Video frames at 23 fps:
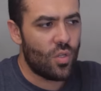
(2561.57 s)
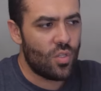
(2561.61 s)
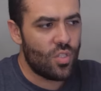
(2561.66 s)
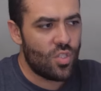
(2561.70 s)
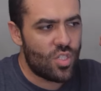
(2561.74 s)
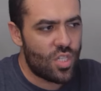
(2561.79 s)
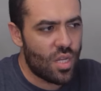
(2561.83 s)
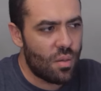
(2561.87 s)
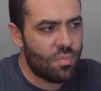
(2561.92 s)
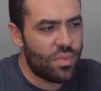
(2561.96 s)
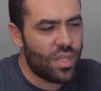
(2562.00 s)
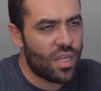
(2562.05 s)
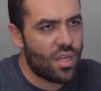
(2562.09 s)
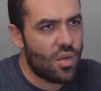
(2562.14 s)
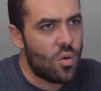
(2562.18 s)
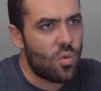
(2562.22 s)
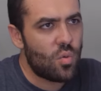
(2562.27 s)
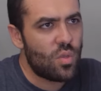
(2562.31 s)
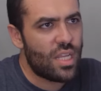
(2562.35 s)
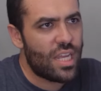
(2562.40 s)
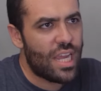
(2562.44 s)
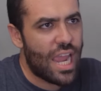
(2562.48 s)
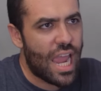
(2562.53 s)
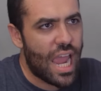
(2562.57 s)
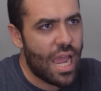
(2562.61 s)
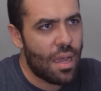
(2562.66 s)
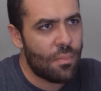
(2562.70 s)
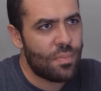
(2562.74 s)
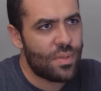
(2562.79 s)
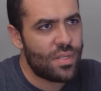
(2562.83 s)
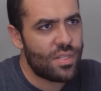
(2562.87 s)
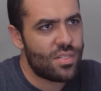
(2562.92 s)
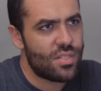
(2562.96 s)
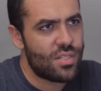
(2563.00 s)
something only
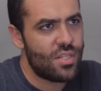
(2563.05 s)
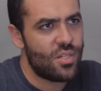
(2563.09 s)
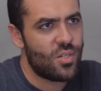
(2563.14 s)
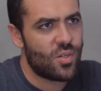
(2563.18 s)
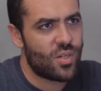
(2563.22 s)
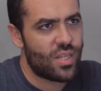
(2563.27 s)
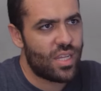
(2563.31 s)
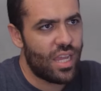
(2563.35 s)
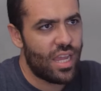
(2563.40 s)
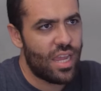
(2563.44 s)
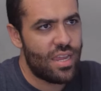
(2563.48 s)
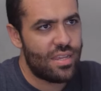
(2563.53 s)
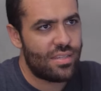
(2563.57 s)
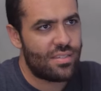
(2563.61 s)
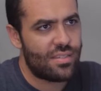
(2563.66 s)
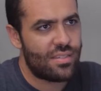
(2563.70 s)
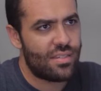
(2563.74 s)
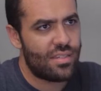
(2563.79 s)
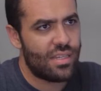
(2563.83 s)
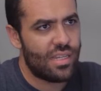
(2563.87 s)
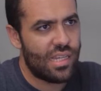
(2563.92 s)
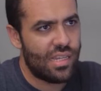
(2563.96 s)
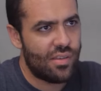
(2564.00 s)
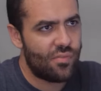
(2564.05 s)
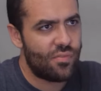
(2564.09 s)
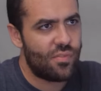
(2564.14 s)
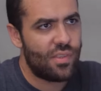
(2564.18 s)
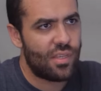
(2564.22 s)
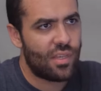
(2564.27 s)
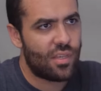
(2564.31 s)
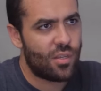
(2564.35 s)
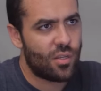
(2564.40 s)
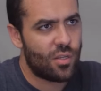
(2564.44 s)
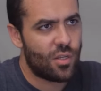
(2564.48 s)
happens to your case if
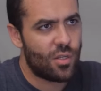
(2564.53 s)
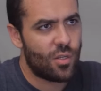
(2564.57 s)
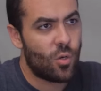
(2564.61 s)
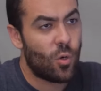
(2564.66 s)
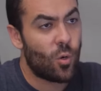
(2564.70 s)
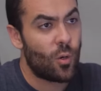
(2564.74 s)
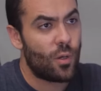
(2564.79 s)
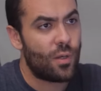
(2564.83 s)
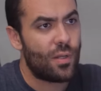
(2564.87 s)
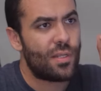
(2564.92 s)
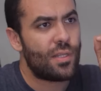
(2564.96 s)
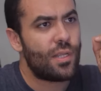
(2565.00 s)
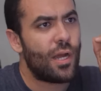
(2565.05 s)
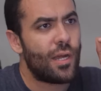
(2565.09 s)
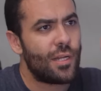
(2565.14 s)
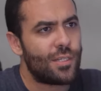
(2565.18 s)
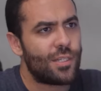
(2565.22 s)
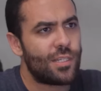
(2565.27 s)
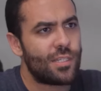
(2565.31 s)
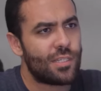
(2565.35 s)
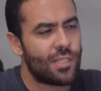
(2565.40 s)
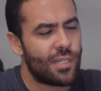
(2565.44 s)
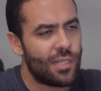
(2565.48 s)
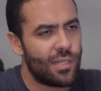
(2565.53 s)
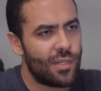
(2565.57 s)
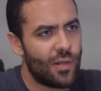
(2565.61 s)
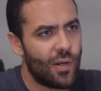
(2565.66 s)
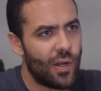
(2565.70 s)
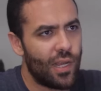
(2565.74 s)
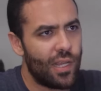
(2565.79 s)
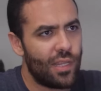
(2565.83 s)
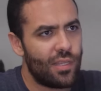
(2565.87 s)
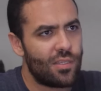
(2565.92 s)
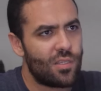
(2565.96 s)
the court touches it, right?